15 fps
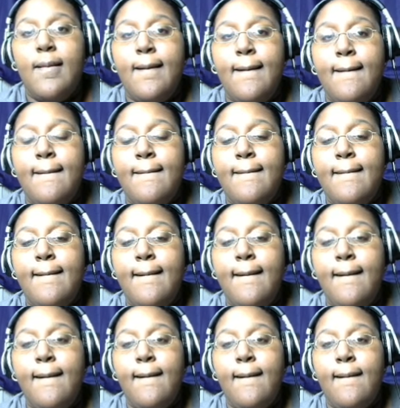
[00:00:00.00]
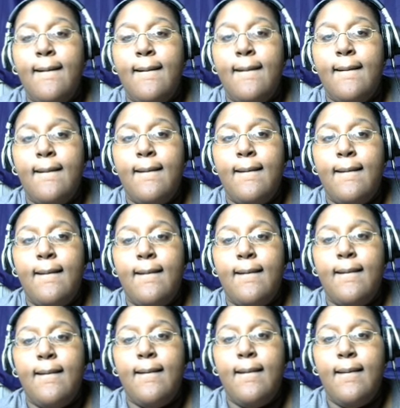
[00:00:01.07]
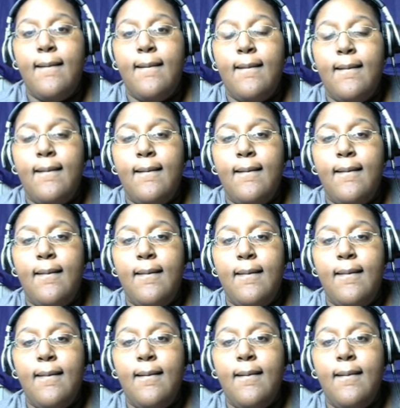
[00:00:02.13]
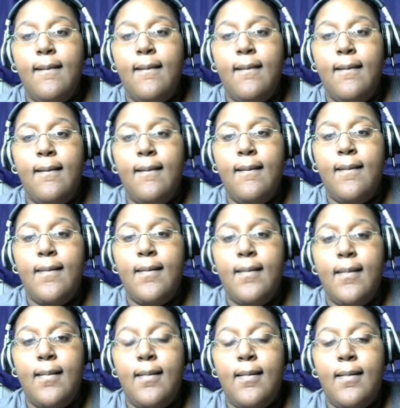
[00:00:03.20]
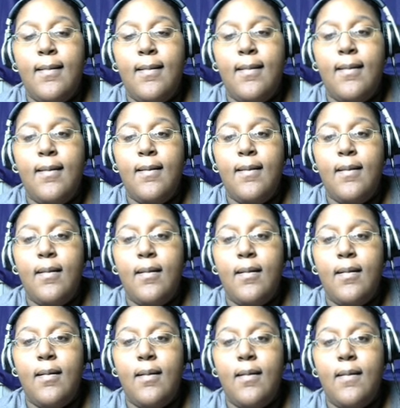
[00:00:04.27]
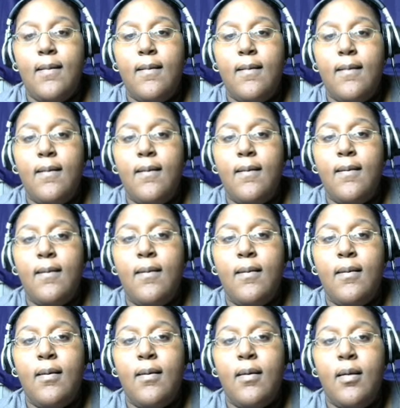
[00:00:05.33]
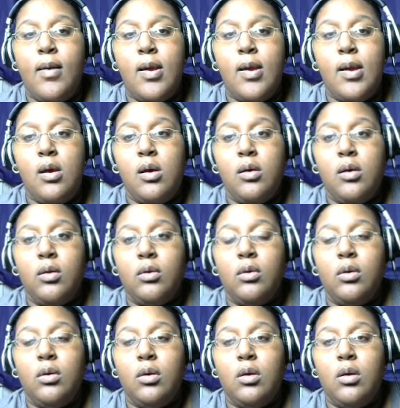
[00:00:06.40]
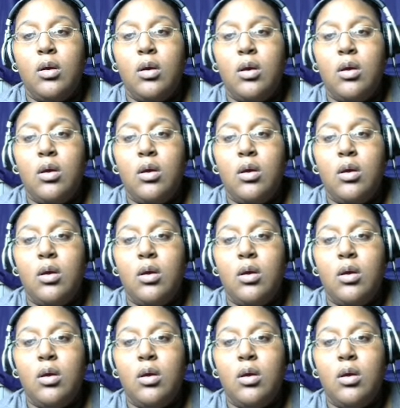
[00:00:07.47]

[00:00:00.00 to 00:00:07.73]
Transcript: Nobody speaks.